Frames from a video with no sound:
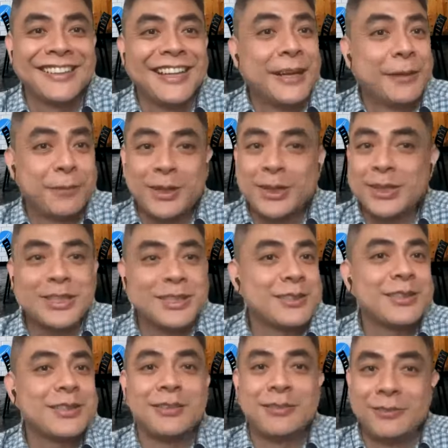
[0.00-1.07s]
Because this is
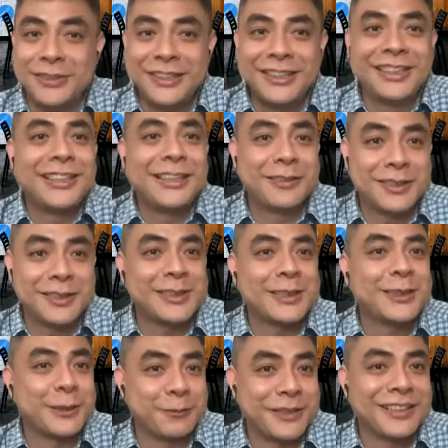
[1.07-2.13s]
a really interesting
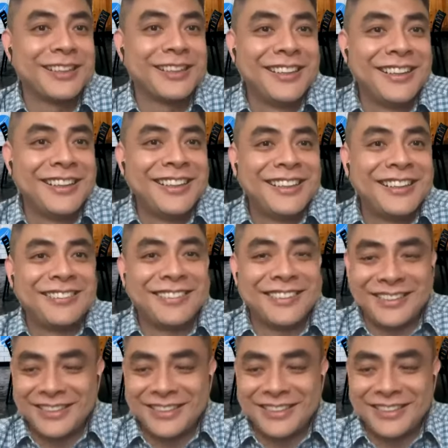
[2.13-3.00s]
topic, right?